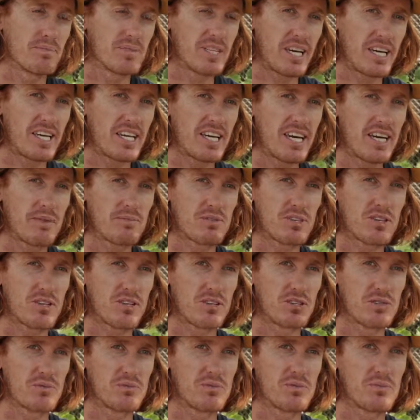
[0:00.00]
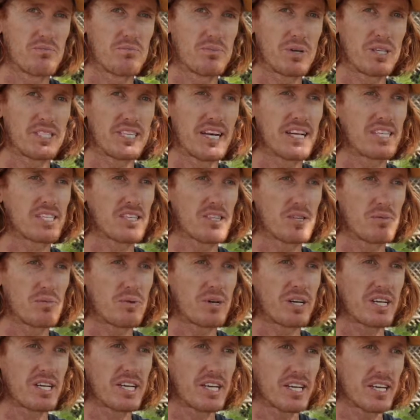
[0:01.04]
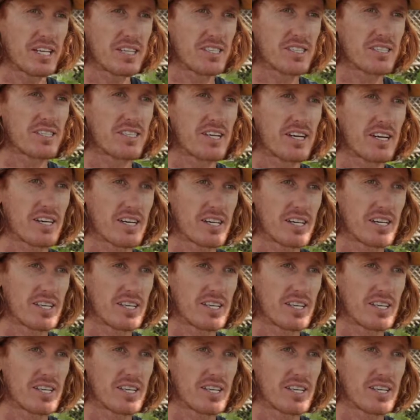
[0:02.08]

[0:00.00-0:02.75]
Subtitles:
Day camps could potentially bring kids,